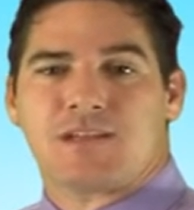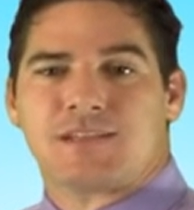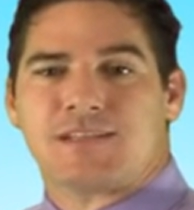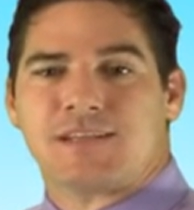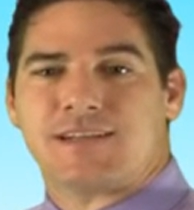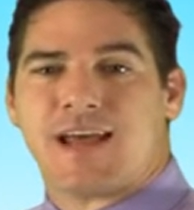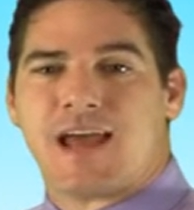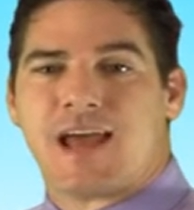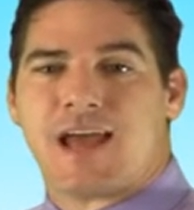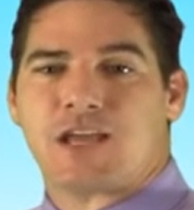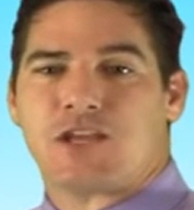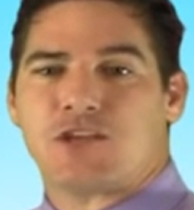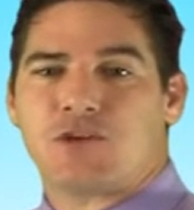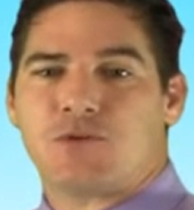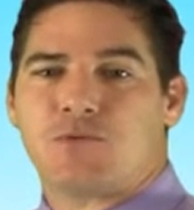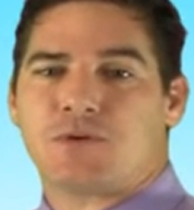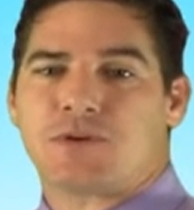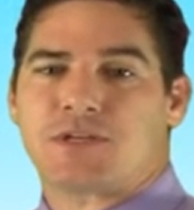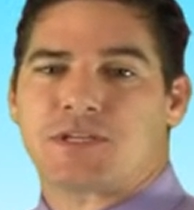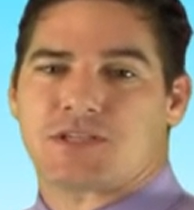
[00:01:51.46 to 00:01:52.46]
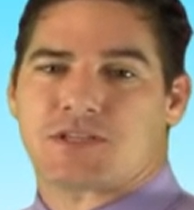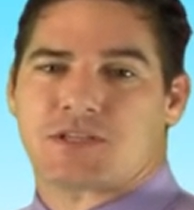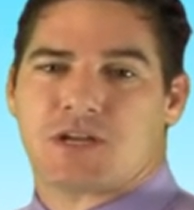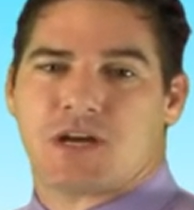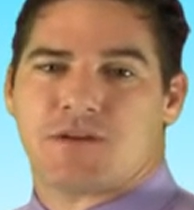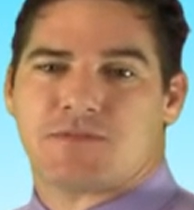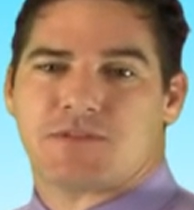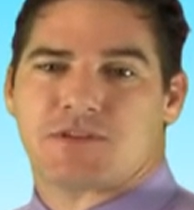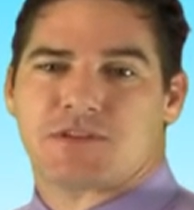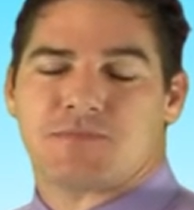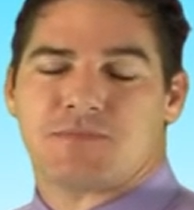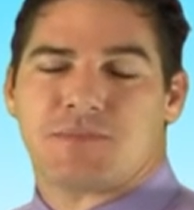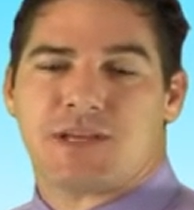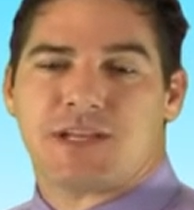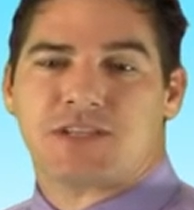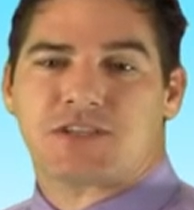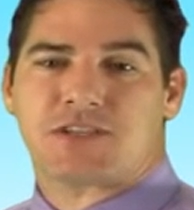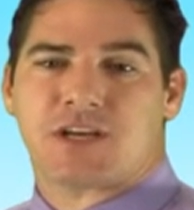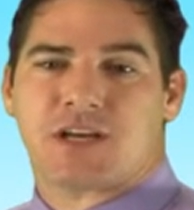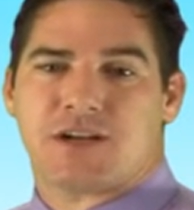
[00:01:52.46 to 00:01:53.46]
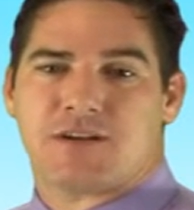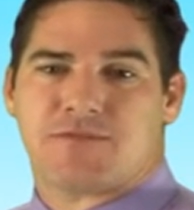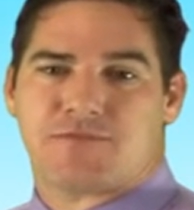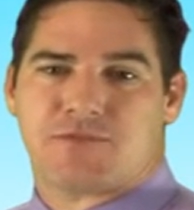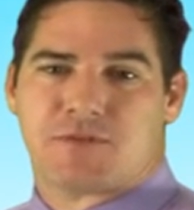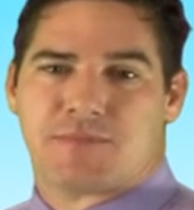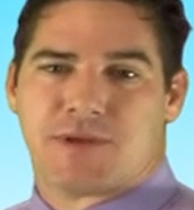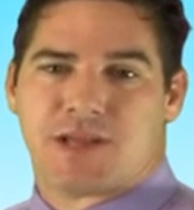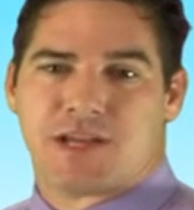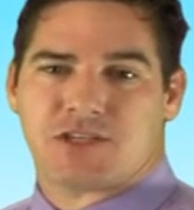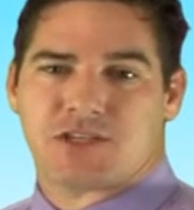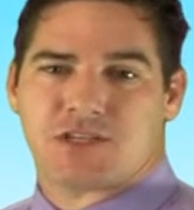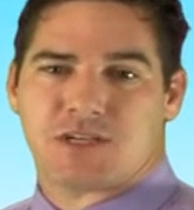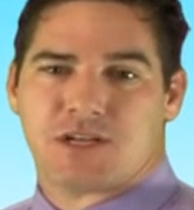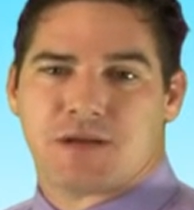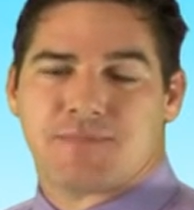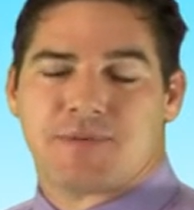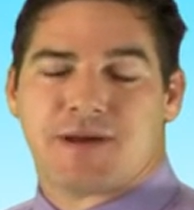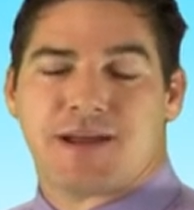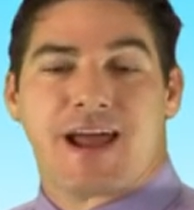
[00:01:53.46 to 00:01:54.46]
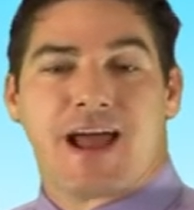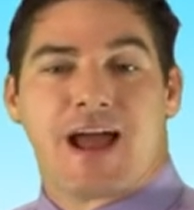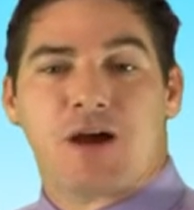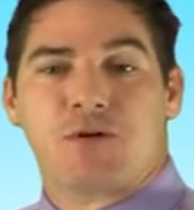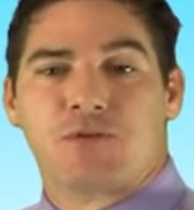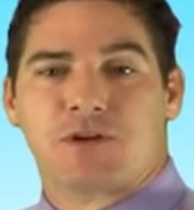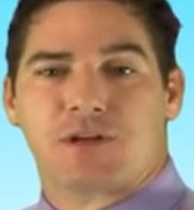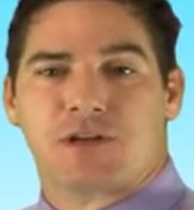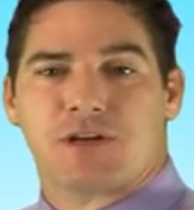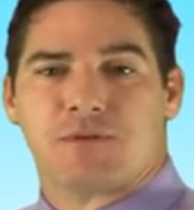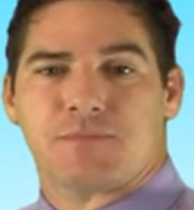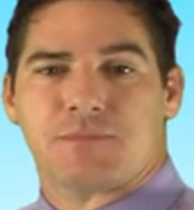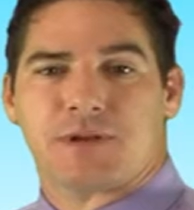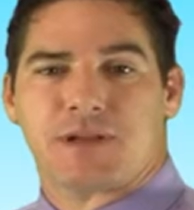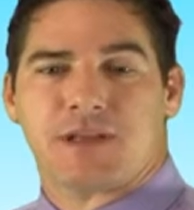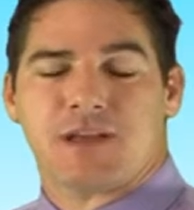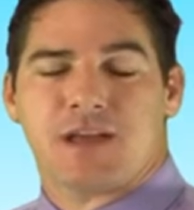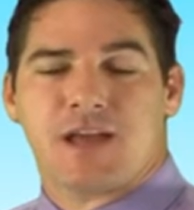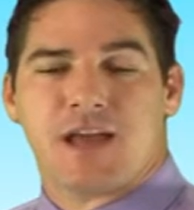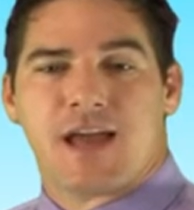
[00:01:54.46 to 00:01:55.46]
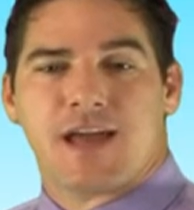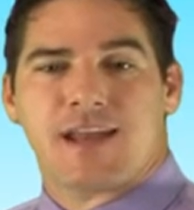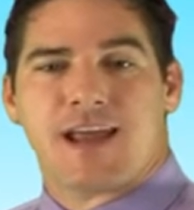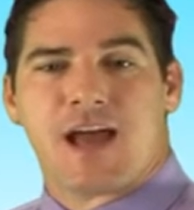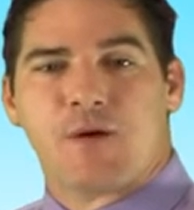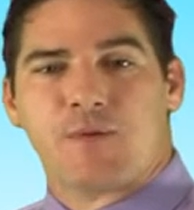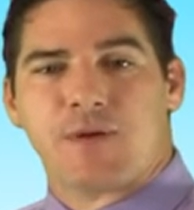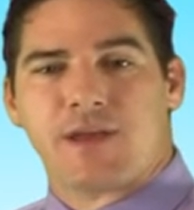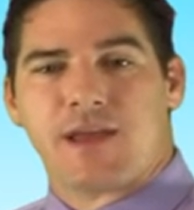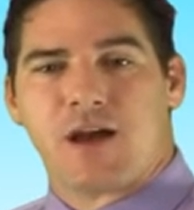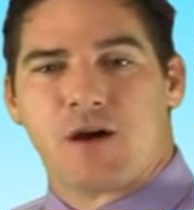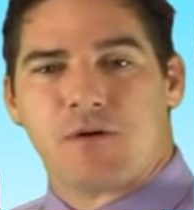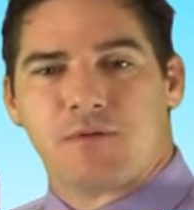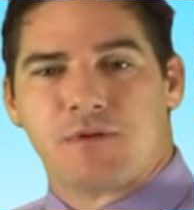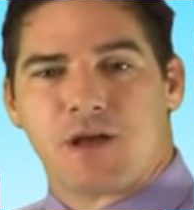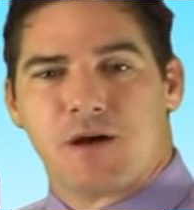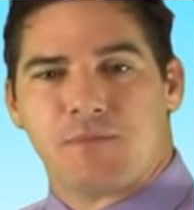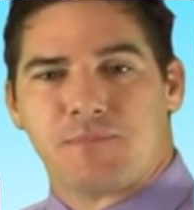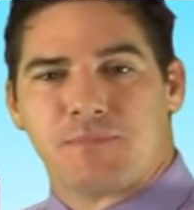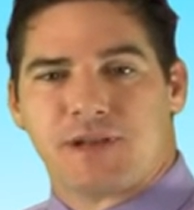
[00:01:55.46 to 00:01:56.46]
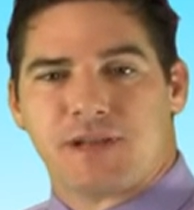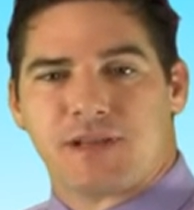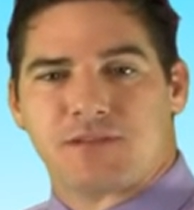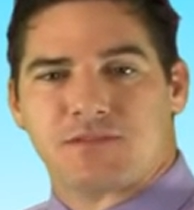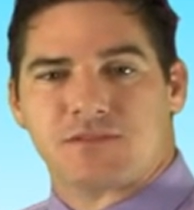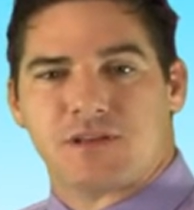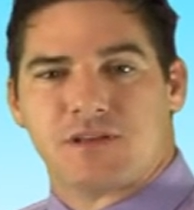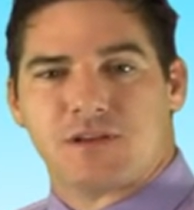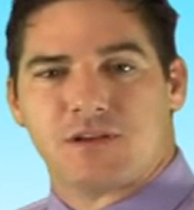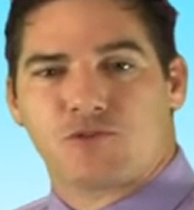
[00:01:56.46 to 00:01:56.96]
Today you will discover some insider information about our company and how we help companies